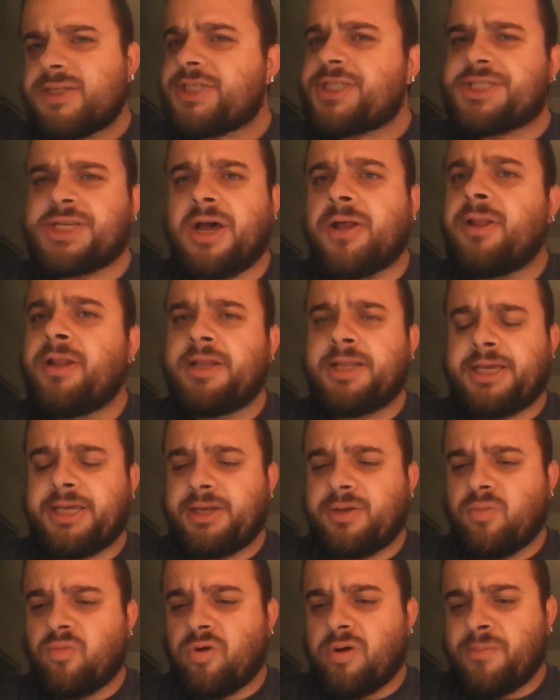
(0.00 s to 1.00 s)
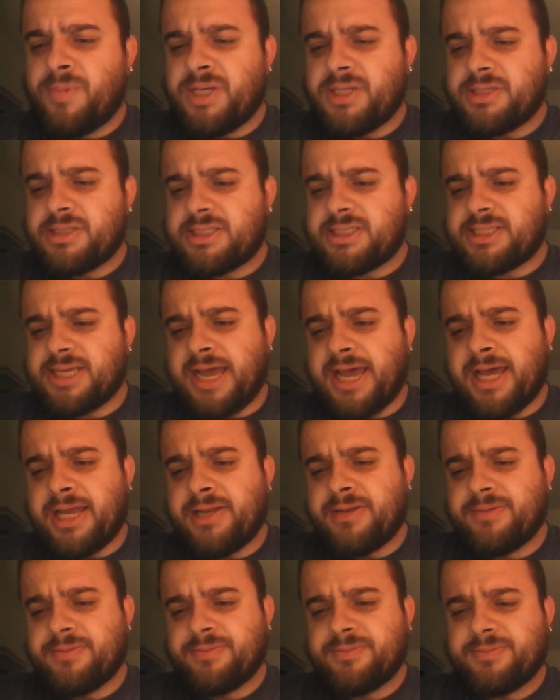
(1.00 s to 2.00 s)
Suddenly the woman
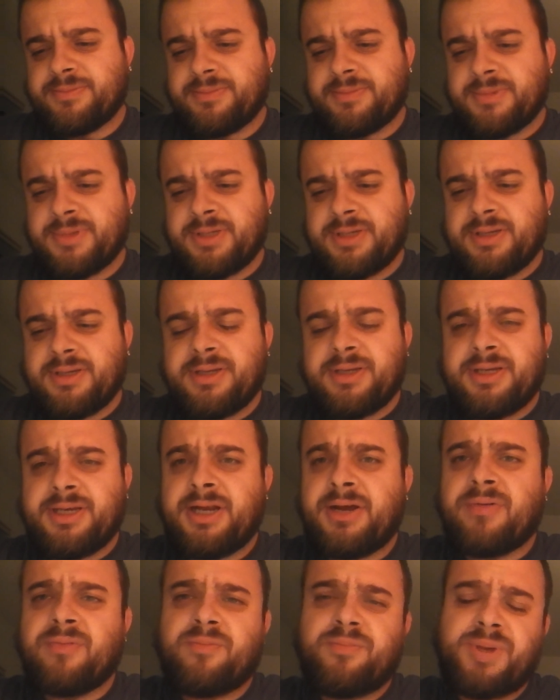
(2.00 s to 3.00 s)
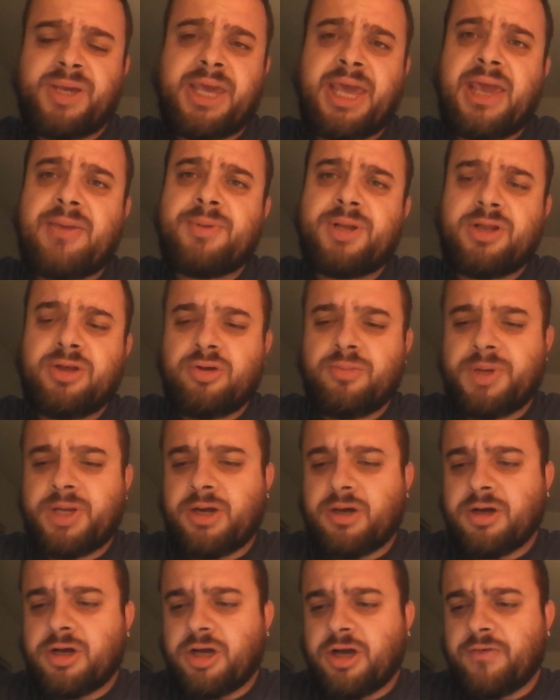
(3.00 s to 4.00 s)
said, became a little
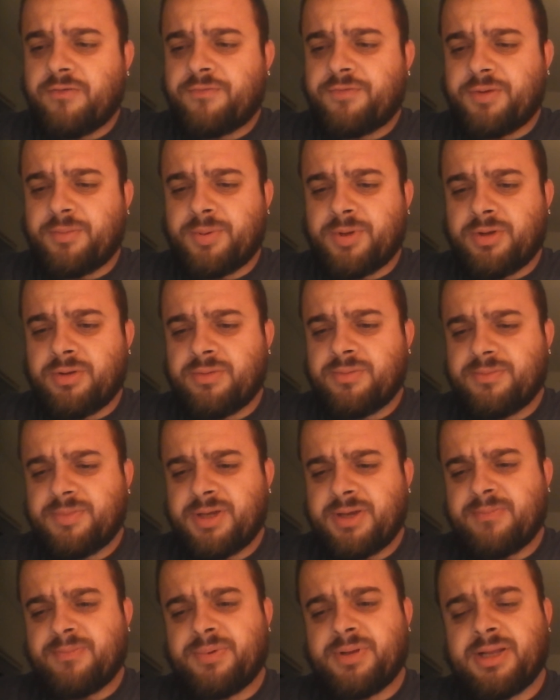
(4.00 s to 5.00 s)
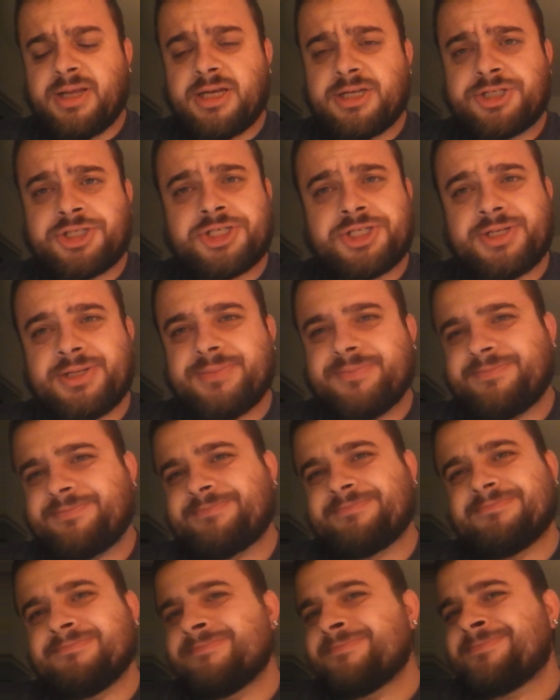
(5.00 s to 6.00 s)
bit uncomfortable and blushed.
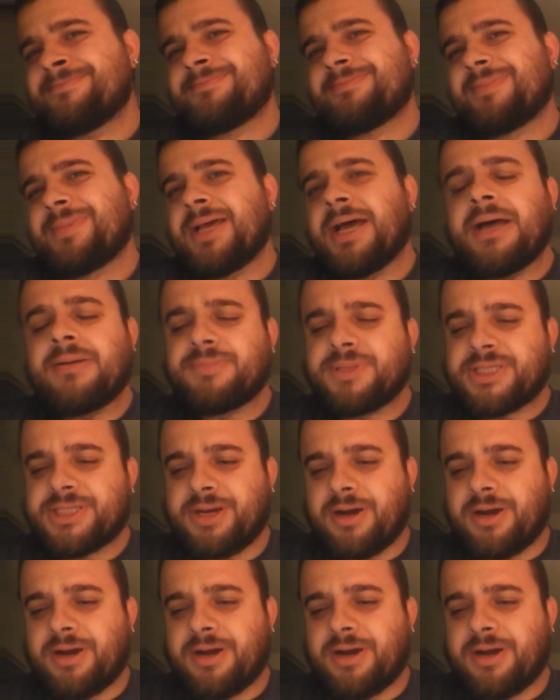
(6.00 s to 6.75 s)
"I'm